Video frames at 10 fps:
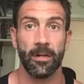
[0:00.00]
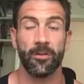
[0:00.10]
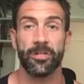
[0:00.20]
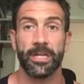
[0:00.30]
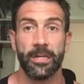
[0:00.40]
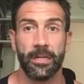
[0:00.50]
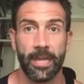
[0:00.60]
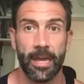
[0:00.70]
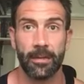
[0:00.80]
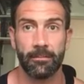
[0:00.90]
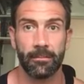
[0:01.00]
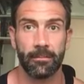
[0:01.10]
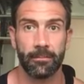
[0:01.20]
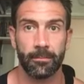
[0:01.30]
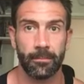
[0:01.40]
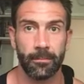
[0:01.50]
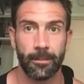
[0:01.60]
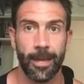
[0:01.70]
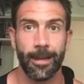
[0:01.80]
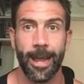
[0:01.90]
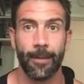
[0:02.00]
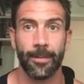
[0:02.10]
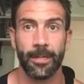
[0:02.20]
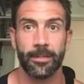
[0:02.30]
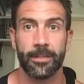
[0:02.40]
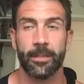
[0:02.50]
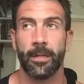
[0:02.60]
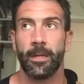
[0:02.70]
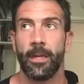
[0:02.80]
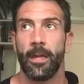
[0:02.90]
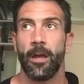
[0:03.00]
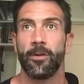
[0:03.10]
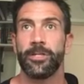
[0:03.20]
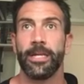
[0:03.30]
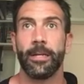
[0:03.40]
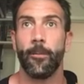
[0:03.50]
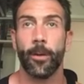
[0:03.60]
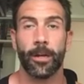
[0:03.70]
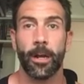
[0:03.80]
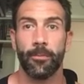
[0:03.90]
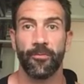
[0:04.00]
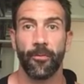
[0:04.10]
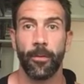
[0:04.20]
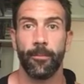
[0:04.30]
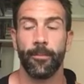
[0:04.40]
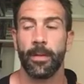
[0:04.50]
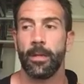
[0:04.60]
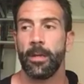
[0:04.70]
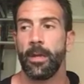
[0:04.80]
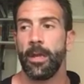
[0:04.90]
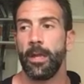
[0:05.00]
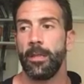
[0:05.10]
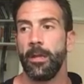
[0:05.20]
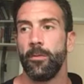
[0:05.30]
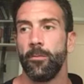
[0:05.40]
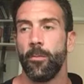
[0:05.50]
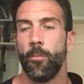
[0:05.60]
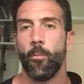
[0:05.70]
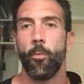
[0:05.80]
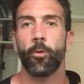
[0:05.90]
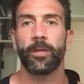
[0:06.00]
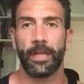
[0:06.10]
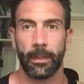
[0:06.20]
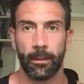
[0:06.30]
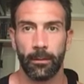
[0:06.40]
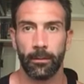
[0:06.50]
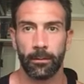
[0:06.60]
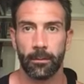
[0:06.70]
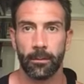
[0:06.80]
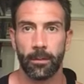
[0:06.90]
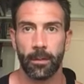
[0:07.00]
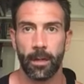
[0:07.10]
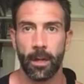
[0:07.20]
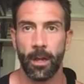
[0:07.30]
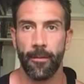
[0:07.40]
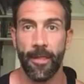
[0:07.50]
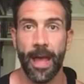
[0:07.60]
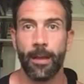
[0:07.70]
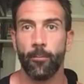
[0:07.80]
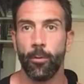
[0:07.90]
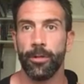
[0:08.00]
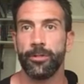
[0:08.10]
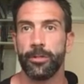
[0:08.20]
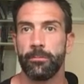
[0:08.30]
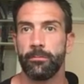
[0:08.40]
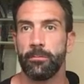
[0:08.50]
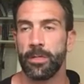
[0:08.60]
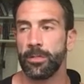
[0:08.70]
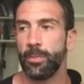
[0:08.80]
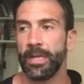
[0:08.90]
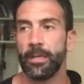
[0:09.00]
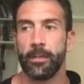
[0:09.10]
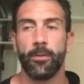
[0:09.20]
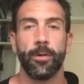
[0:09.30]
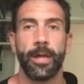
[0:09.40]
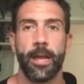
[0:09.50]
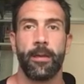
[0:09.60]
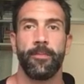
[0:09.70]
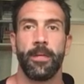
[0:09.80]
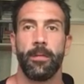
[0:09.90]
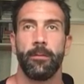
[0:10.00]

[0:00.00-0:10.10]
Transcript: understanding that non-happiness, understanding where it comes from, and then working on that which is making you unhappy.